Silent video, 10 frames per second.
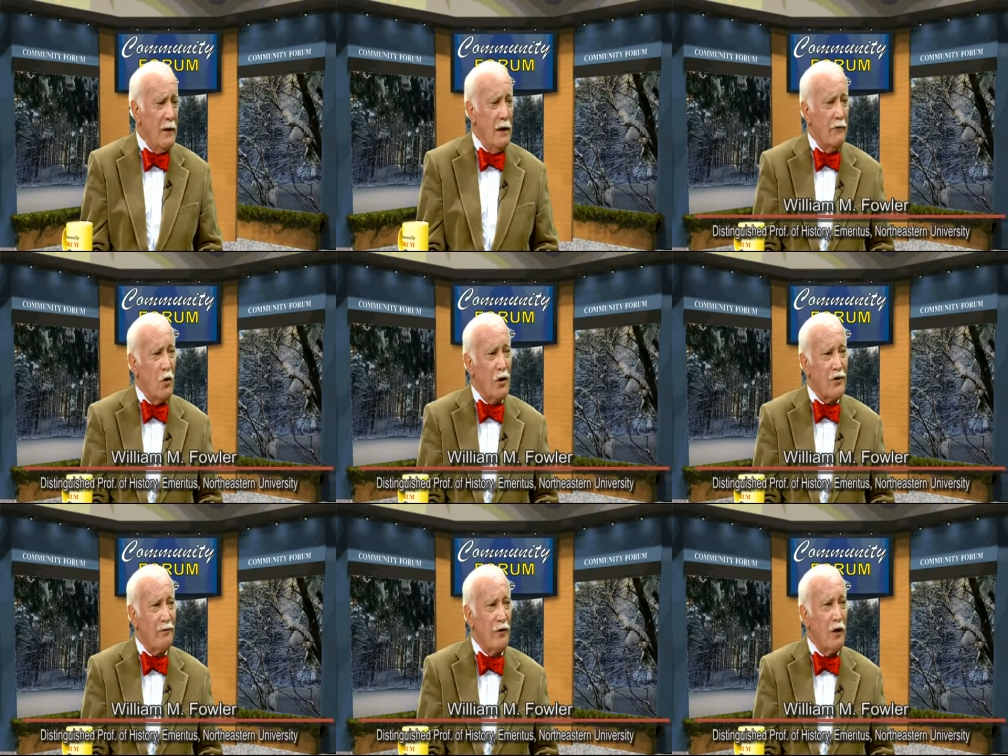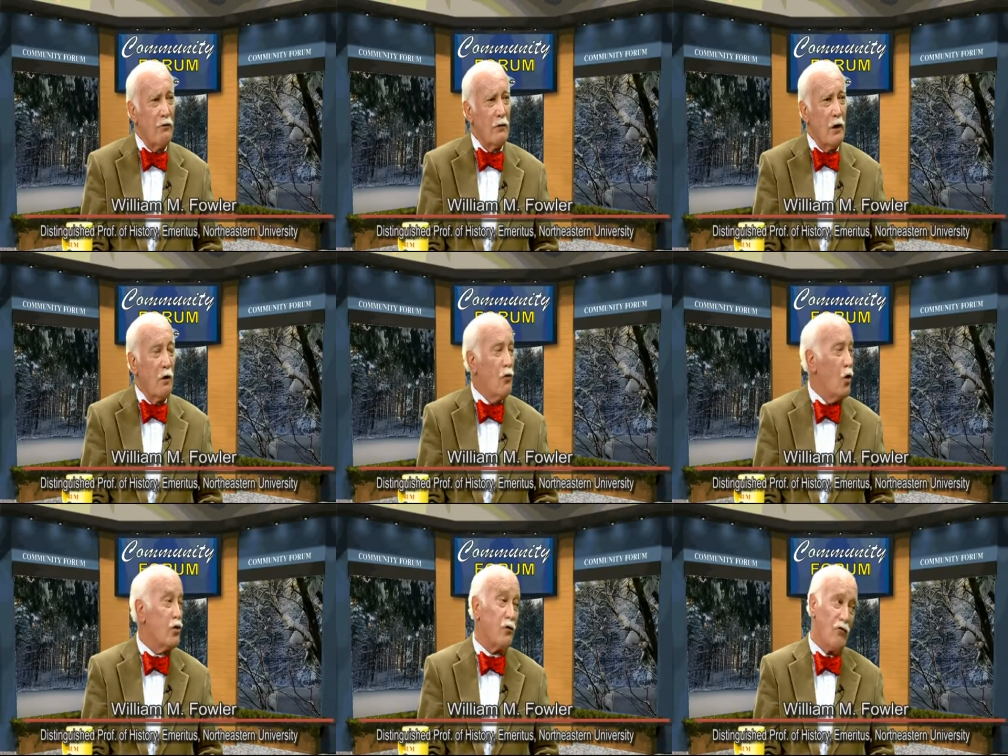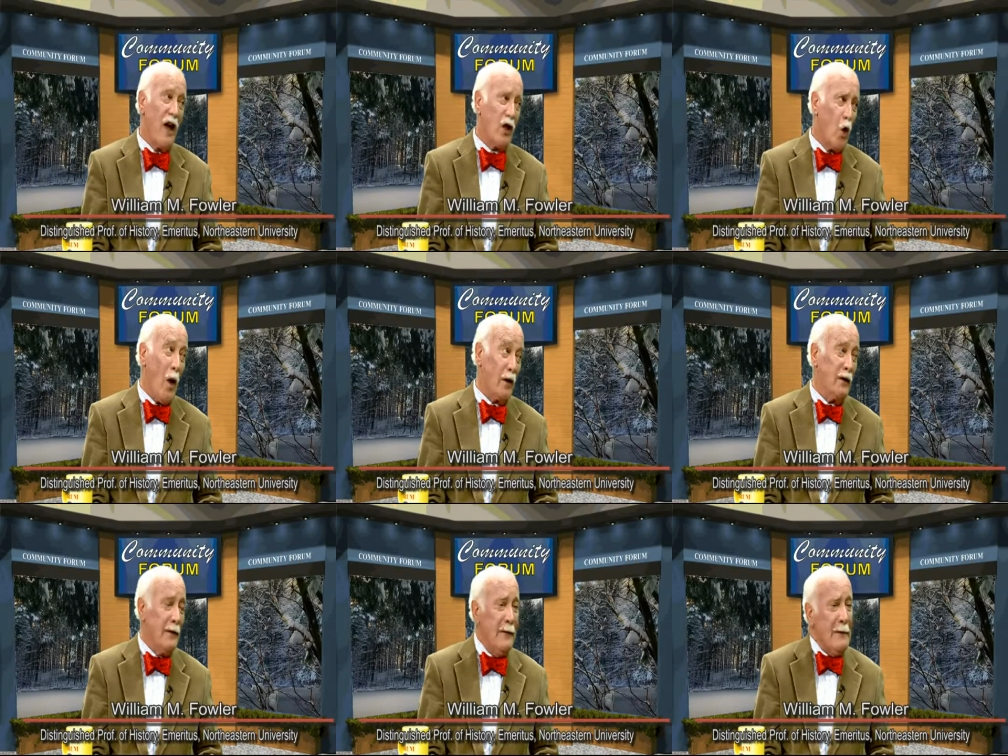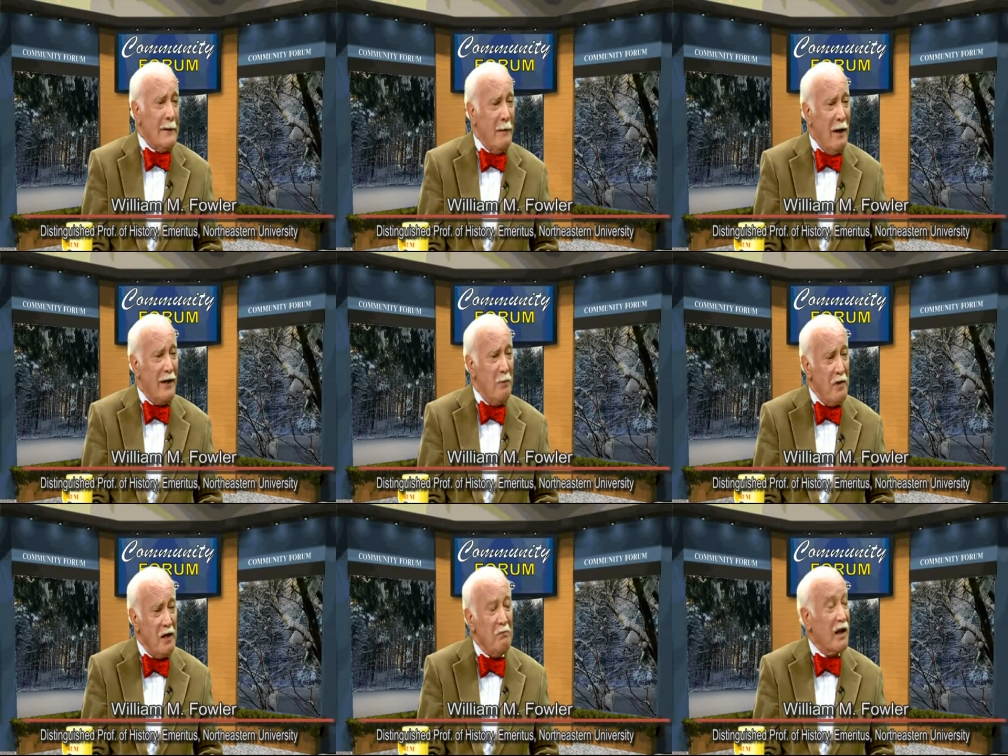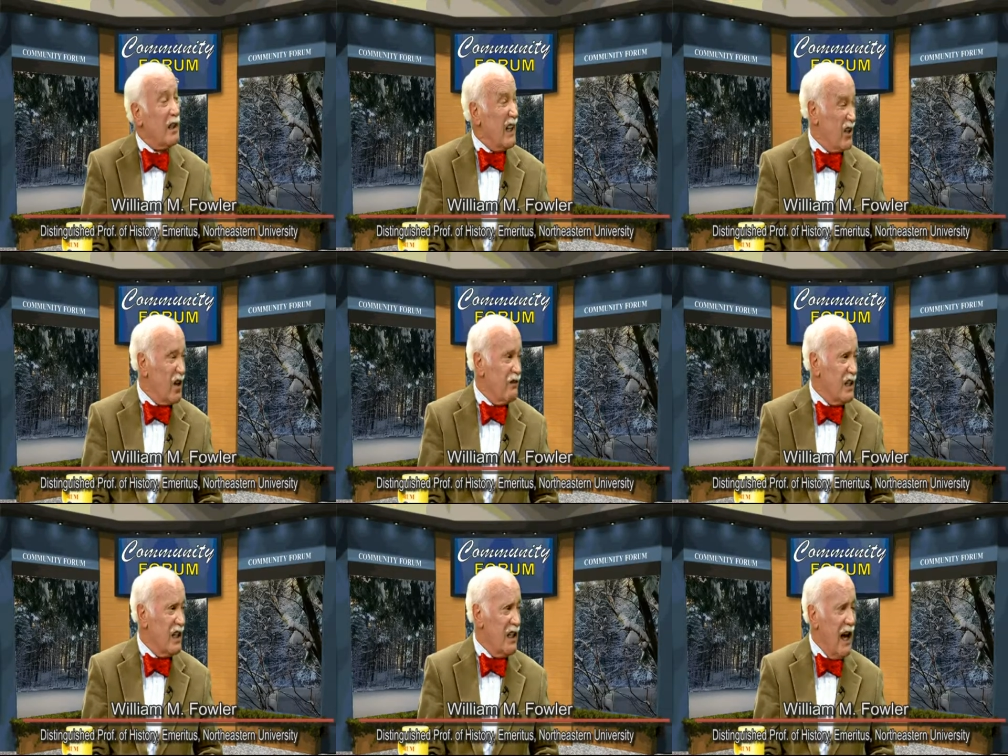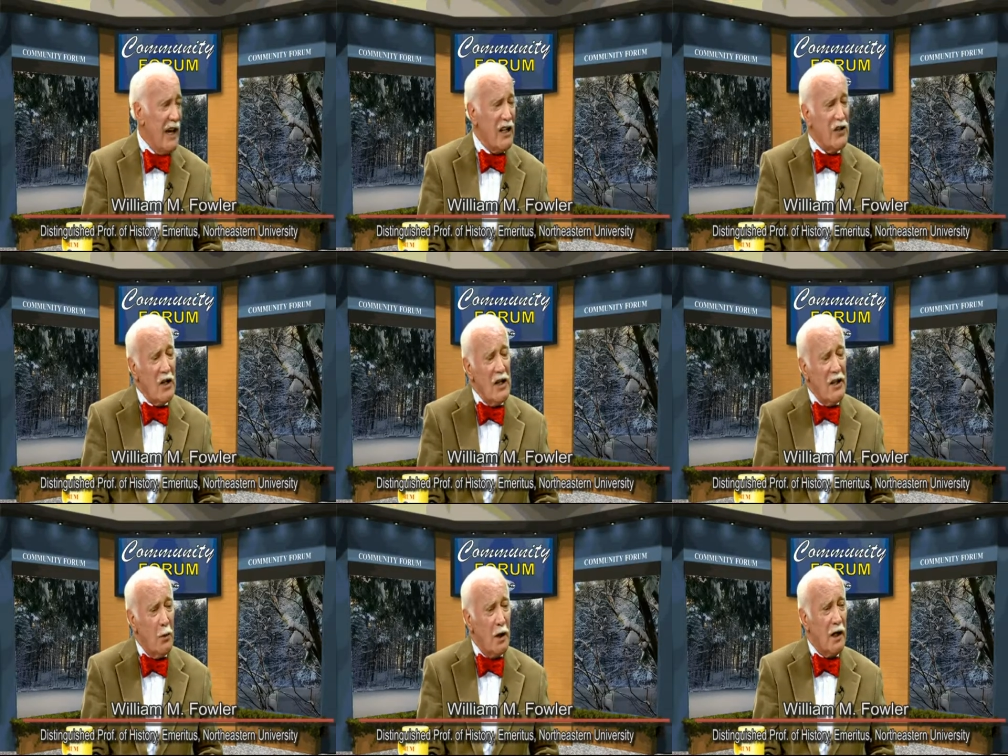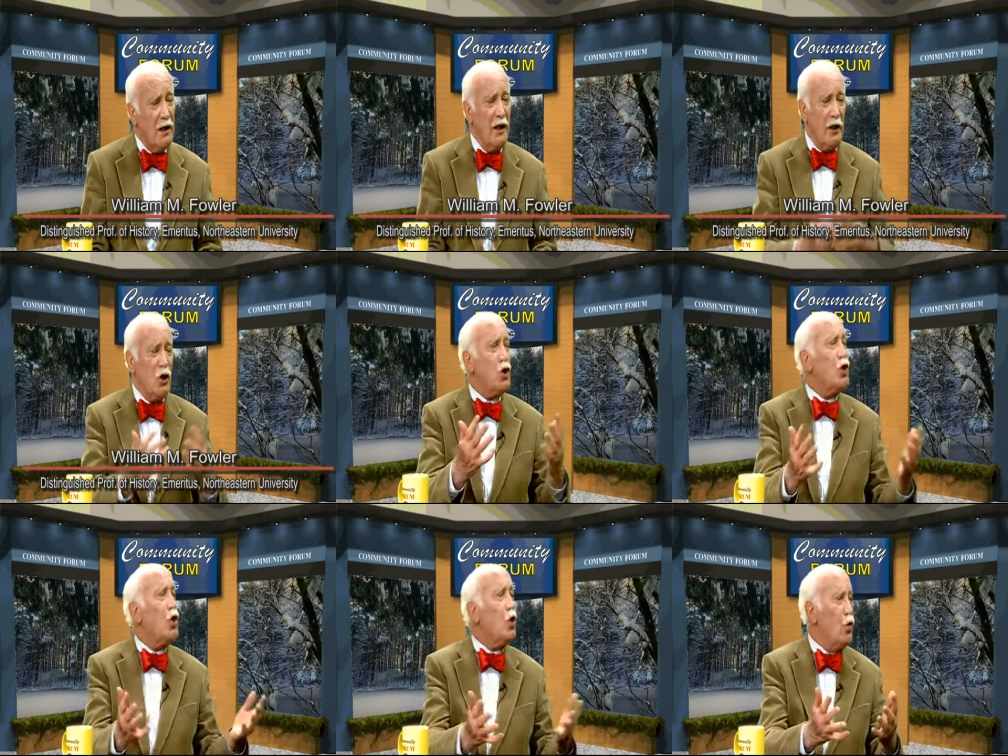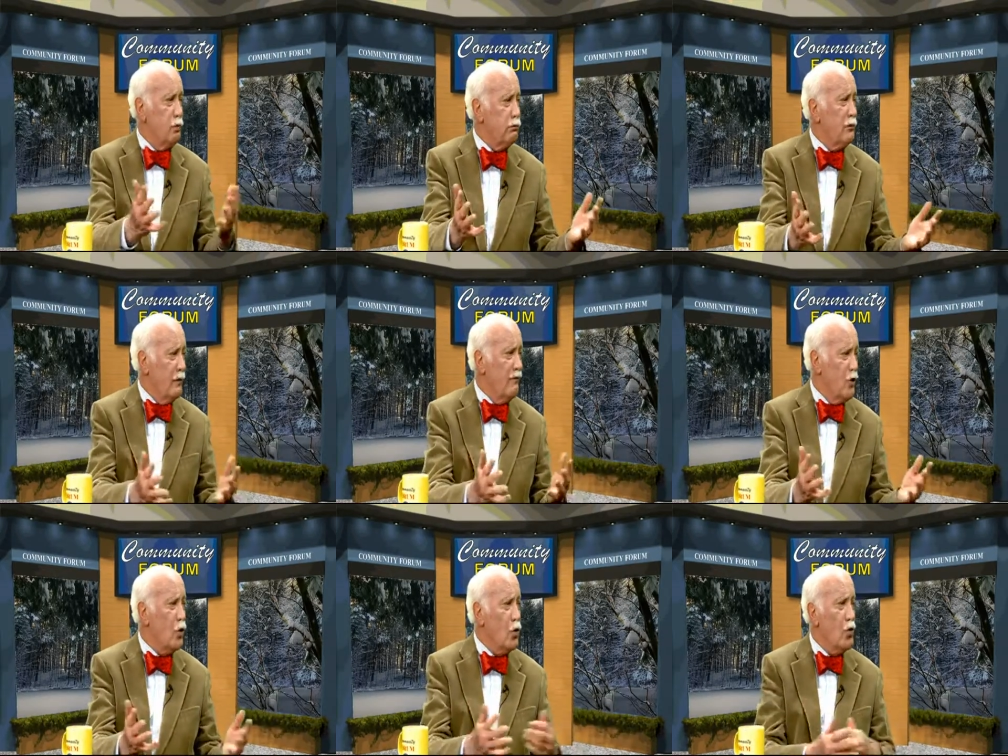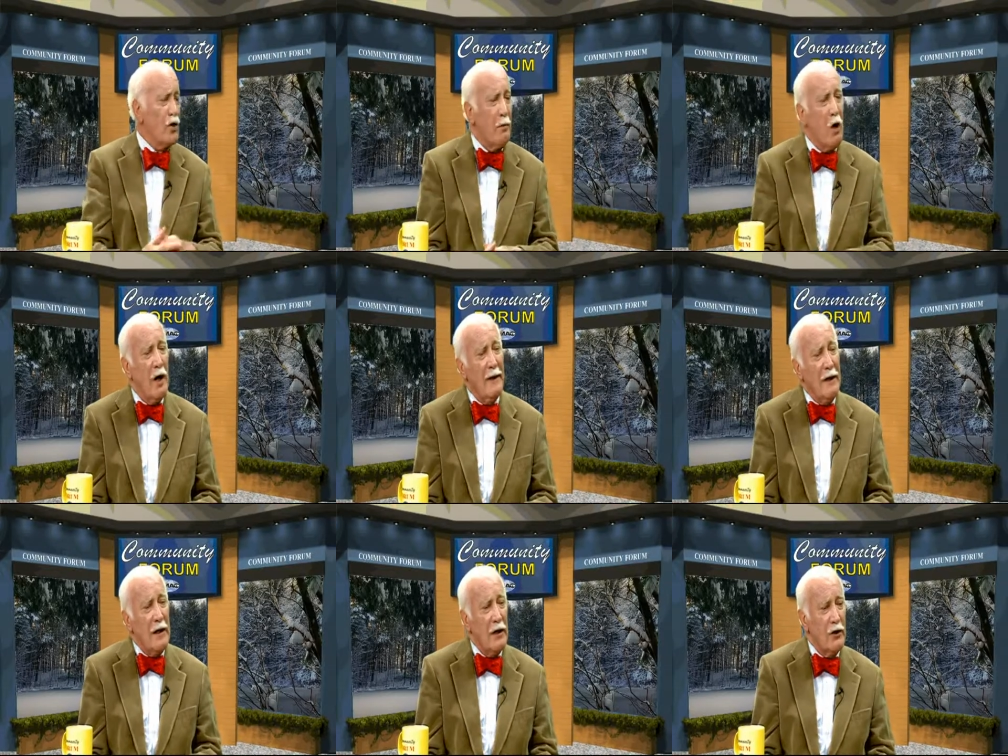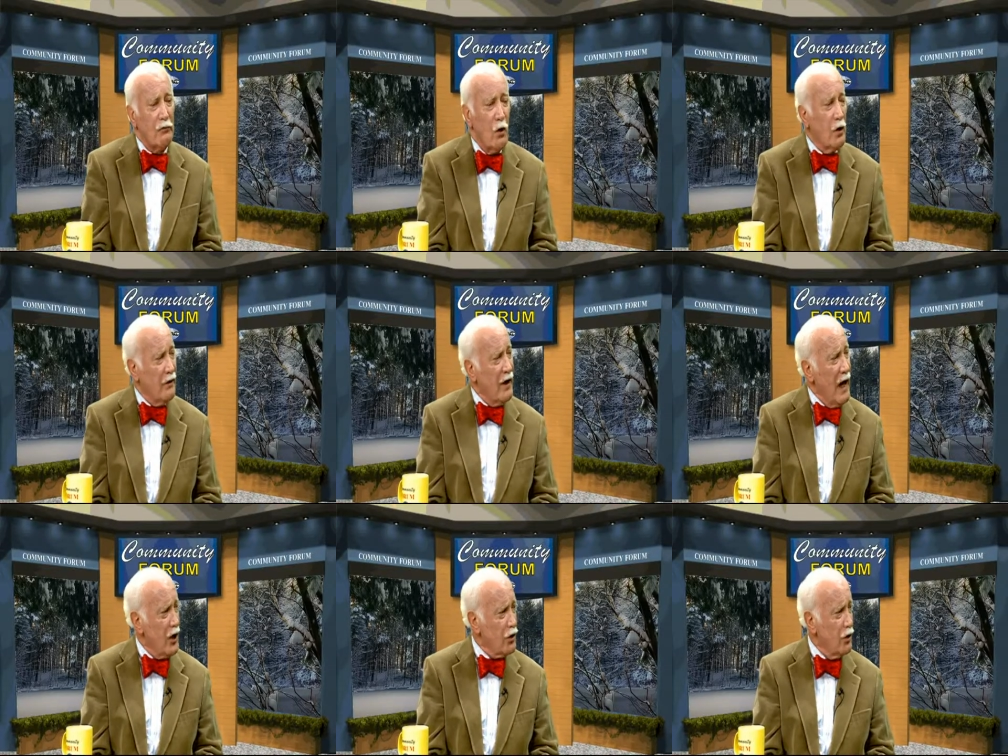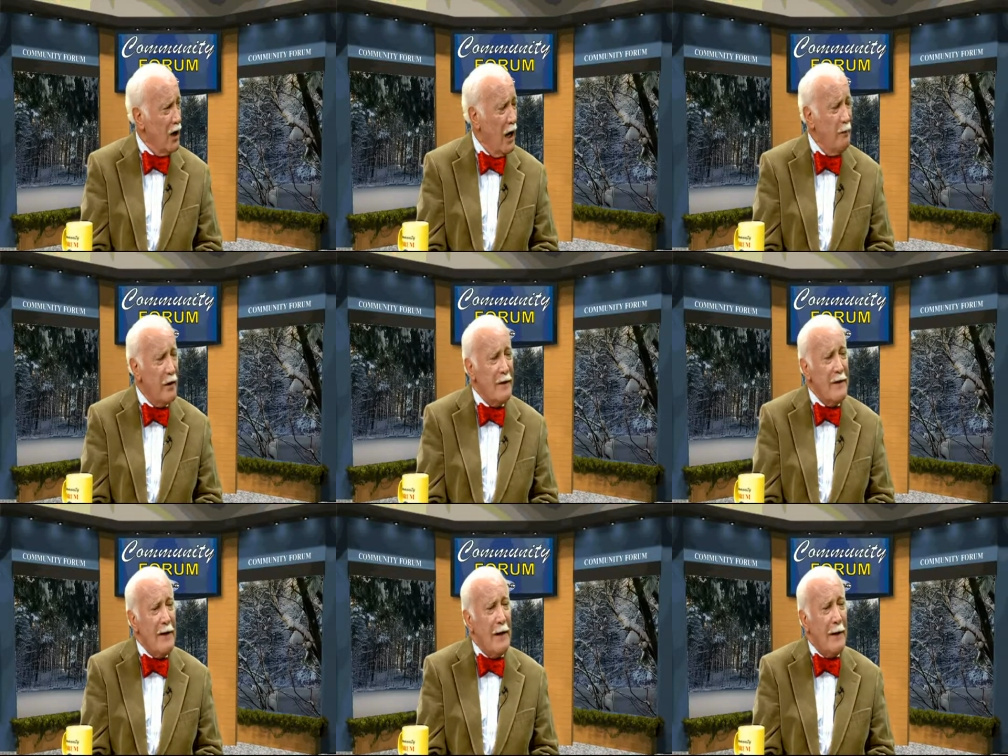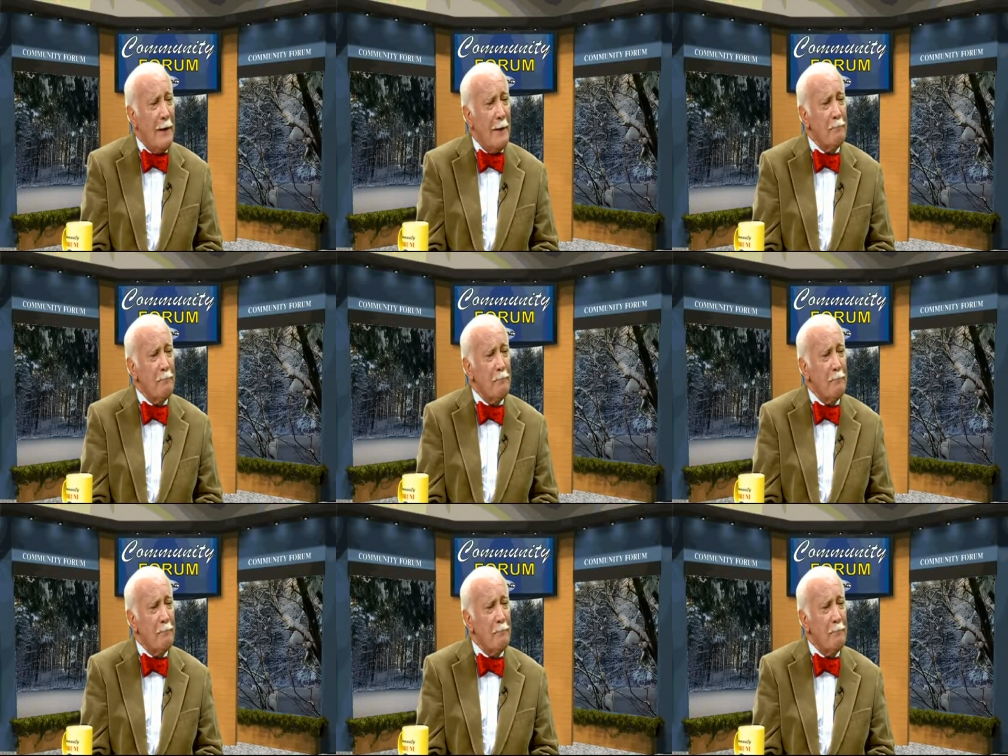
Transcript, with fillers: Of course, they arose rather quickly. Uh, by the mid, by the late 1790s, there were clearly two views upon uh, the role of the national government. Uh,